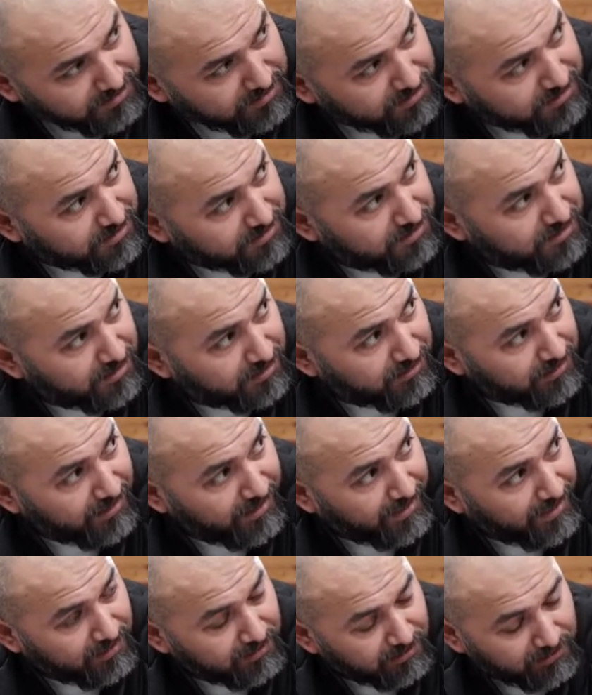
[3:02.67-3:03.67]
This is the
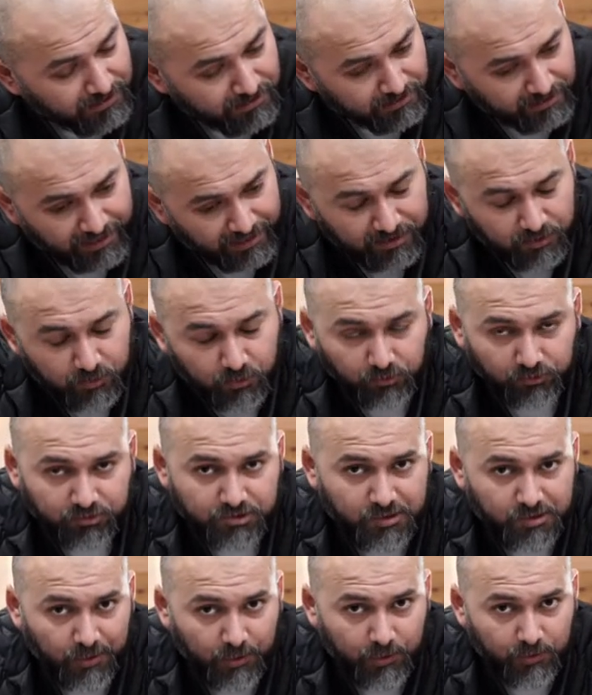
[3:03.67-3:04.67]
Lian Li Lancool
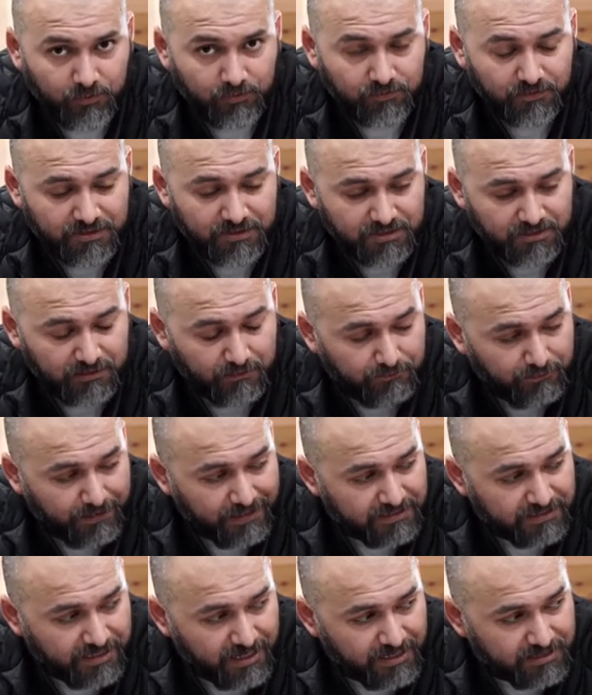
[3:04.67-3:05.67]
2. This is a
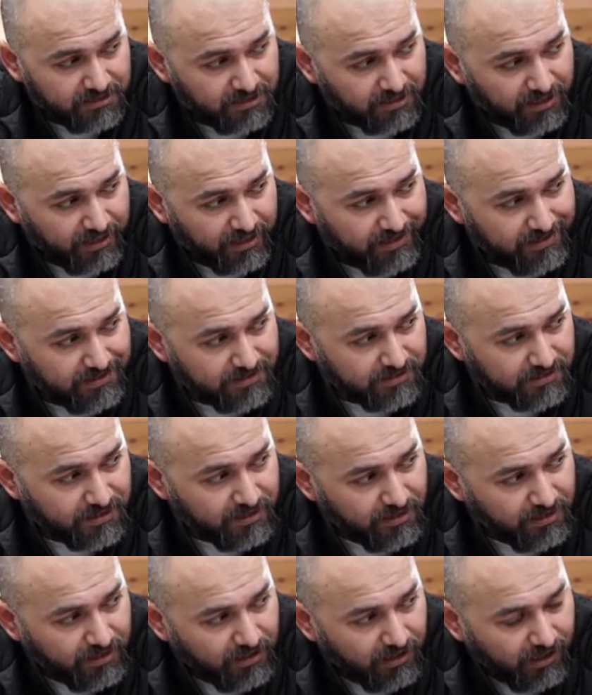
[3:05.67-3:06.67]
fantastic case.
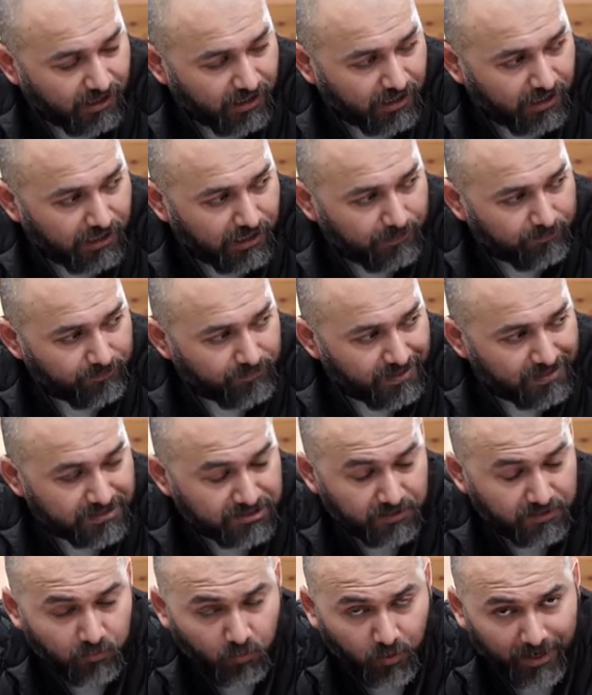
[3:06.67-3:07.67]
Um,
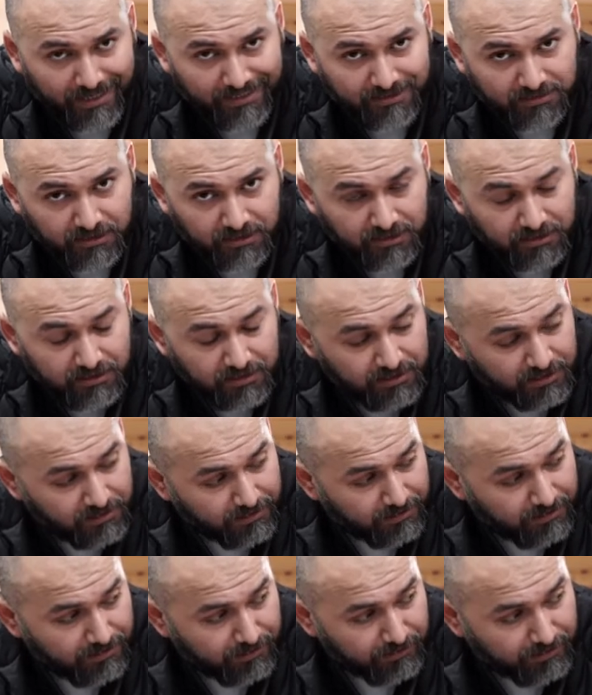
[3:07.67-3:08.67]
it's in white.
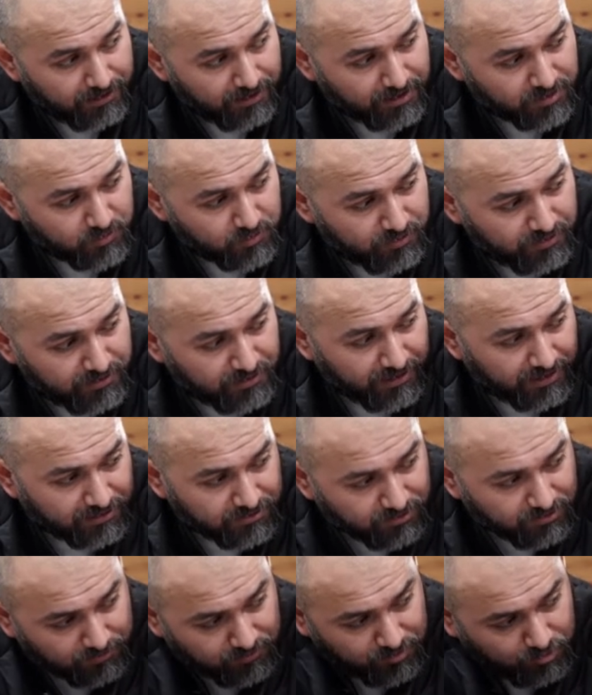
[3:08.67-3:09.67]
Uh, it comes with like
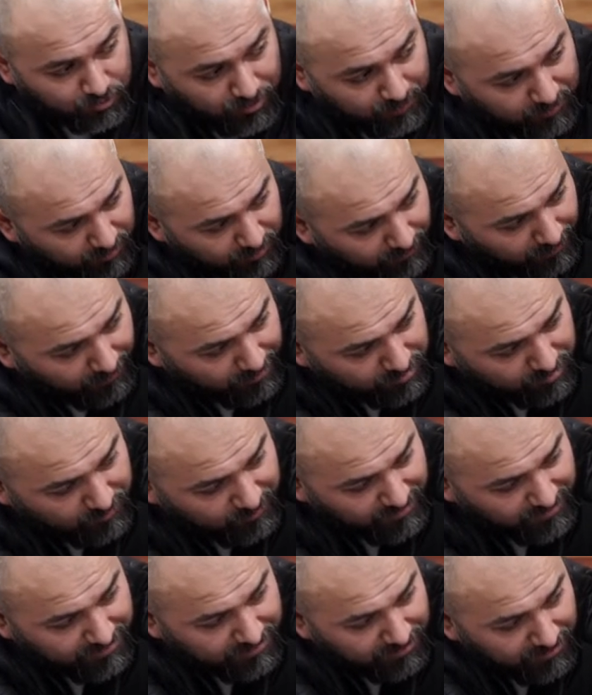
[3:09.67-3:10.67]
some strips of
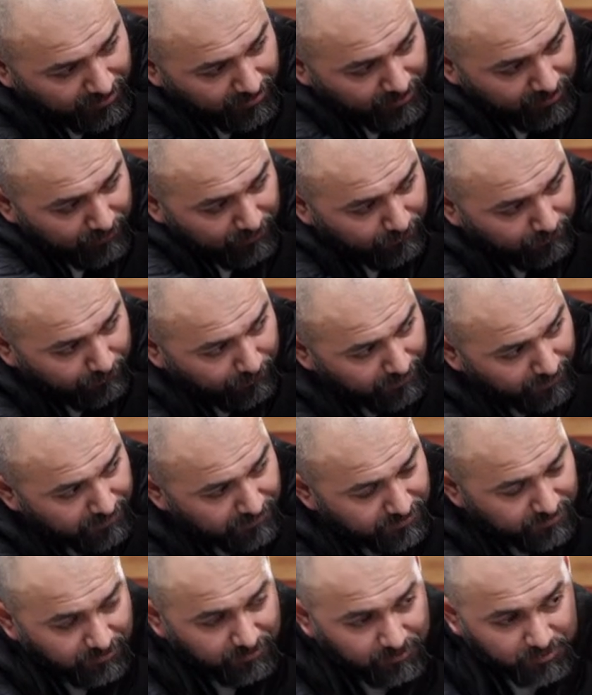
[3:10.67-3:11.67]
RGB in the
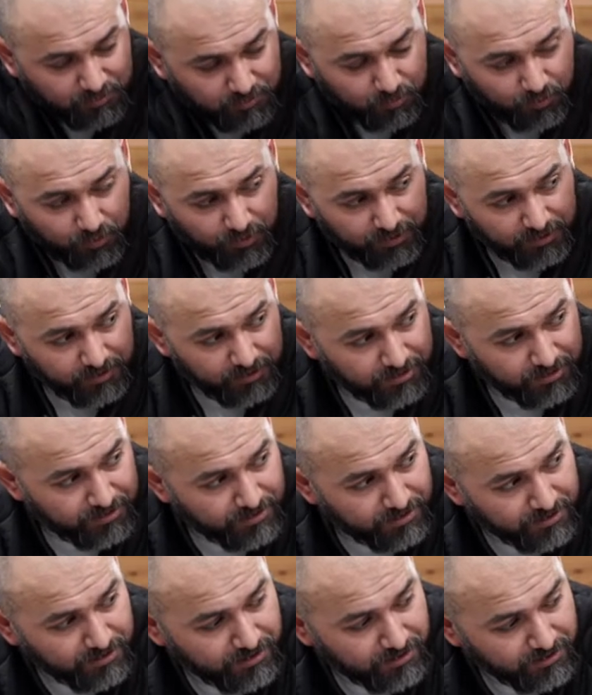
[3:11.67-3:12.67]
front, so it looks pretty
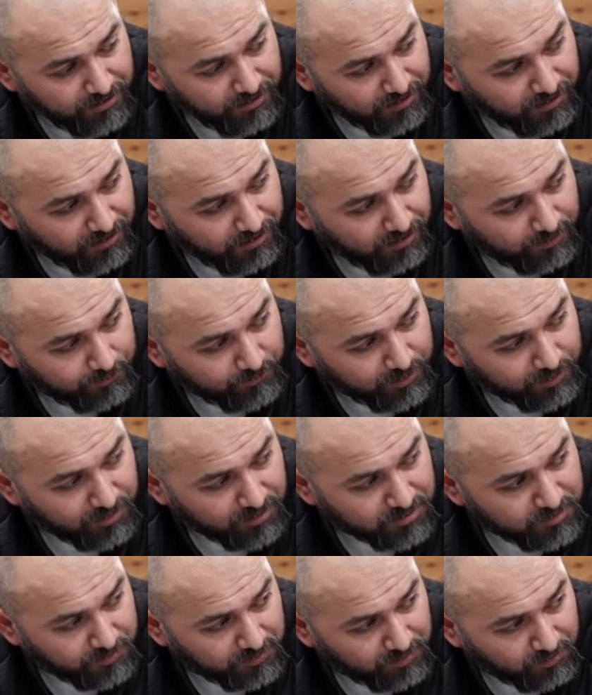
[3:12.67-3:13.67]
good. Uh, it
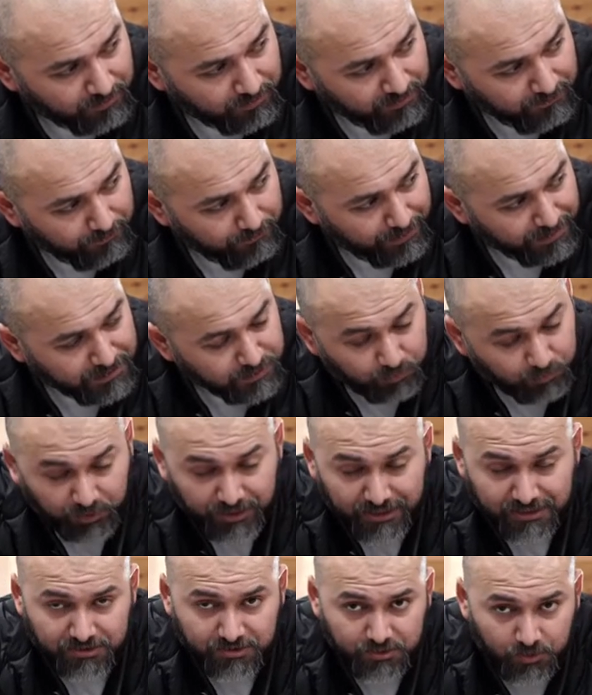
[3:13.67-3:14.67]
comes with three fans
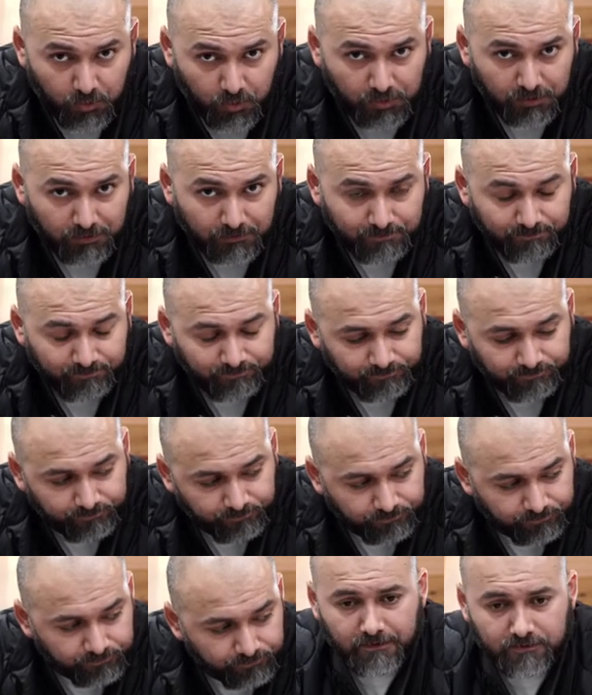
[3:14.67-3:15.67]
pre-installed.
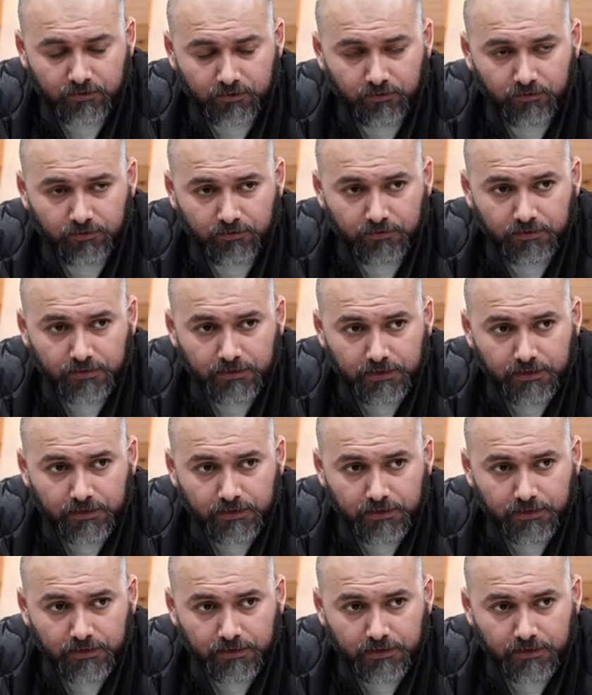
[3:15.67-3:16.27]
So